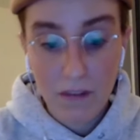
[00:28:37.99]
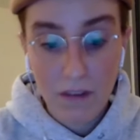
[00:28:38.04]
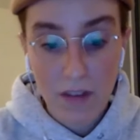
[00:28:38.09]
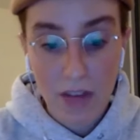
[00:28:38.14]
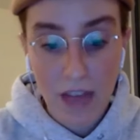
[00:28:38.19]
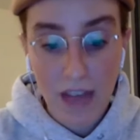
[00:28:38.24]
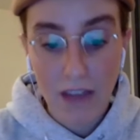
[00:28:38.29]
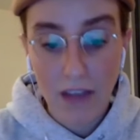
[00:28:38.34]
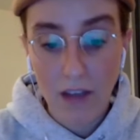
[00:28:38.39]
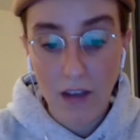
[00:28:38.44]

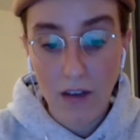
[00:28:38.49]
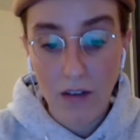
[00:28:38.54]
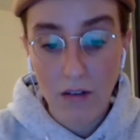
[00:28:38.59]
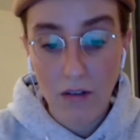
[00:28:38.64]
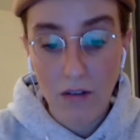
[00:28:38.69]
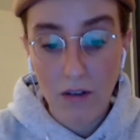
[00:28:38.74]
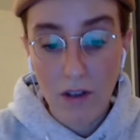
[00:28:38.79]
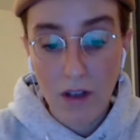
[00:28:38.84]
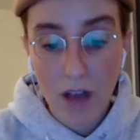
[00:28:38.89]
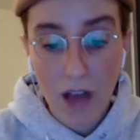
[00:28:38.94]
Thank you.
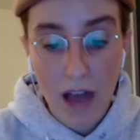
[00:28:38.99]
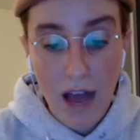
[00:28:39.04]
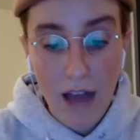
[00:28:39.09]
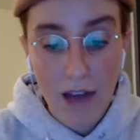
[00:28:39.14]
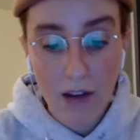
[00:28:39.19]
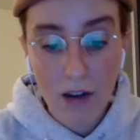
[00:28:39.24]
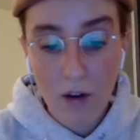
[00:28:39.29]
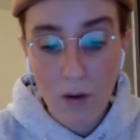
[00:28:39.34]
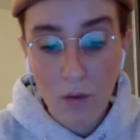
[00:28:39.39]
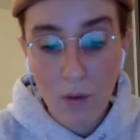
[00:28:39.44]
I
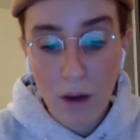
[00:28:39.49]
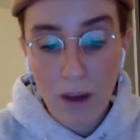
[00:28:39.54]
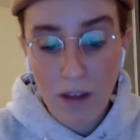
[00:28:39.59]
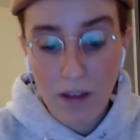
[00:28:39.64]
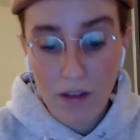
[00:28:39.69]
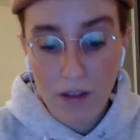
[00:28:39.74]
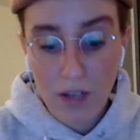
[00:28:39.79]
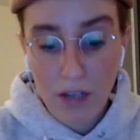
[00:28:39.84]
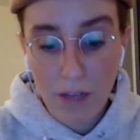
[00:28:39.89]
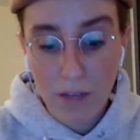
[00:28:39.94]
don't know where
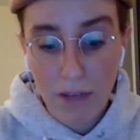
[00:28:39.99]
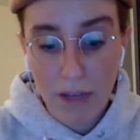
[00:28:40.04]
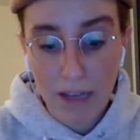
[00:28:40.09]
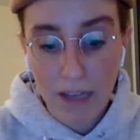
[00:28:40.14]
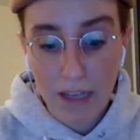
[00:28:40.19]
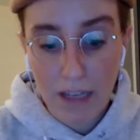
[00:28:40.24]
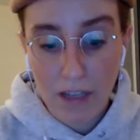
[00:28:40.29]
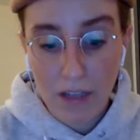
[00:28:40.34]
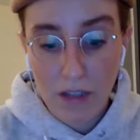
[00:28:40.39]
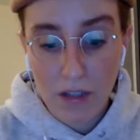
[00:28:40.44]
this email
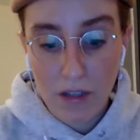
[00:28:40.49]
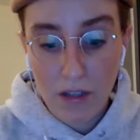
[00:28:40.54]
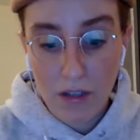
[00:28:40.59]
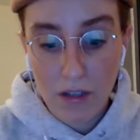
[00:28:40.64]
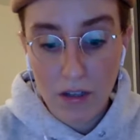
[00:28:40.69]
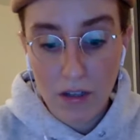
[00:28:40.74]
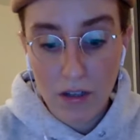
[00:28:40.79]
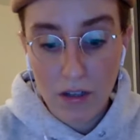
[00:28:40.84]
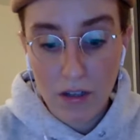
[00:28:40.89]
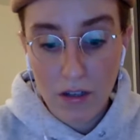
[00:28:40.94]
is.
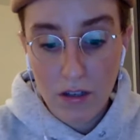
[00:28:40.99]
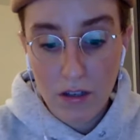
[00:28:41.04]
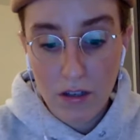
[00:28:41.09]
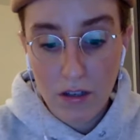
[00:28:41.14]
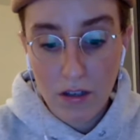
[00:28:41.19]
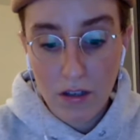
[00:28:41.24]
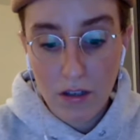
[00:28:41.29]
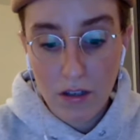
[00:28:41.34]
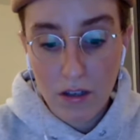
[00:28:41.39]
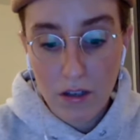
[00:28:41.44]

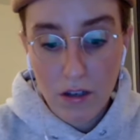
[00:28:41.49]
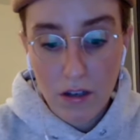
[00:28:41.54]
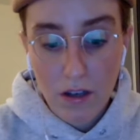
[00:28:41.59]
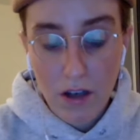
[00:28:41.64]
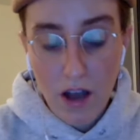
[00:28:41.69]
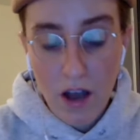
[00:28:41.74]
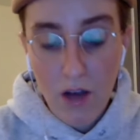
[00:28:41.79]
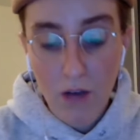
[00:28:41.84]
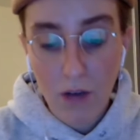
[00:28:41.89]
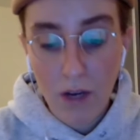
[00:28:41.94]

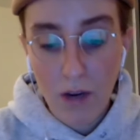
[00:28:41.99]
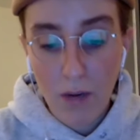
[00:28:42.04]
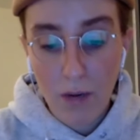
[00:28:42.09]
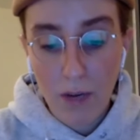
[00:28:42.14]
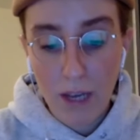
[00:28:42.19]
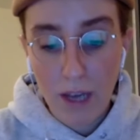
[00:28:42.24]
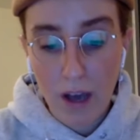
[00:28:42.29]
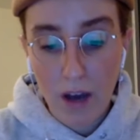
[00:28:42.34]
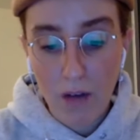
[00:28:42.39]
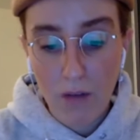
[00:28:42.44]
Oh, here we
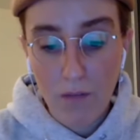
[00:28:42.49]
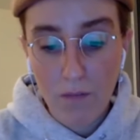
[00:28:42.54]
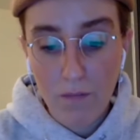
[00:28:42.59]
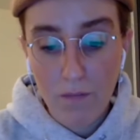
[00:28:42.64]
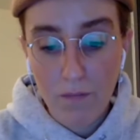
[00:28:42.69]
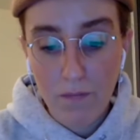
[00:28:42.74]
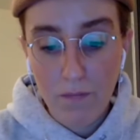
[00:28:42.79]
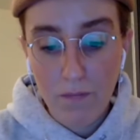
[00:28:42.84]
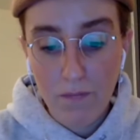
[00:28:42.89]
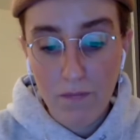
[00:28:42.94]
go.
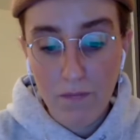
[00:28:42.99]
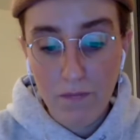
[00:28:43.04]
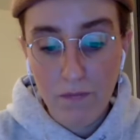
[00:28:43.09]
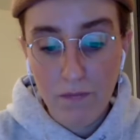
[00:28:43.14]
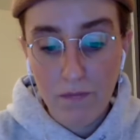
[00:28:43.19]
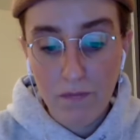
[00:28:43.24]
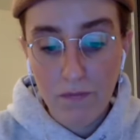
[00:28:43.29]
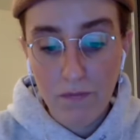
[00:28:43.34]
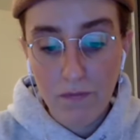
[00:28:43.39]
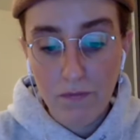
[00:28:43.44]

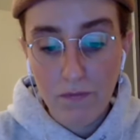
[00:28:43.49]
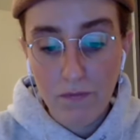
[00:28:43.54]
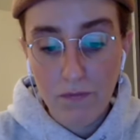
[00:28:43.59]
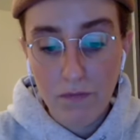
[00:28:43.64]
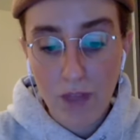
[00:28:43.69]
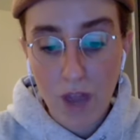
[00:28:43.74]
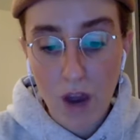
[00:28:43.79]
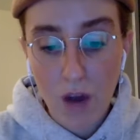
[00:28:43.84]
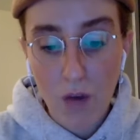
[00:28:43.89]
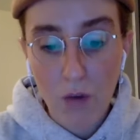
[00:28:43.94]

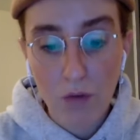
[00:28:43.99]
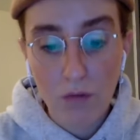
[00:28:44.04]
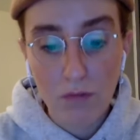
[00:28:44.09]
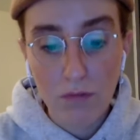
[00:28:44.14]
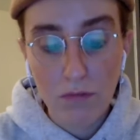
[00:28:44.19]
No.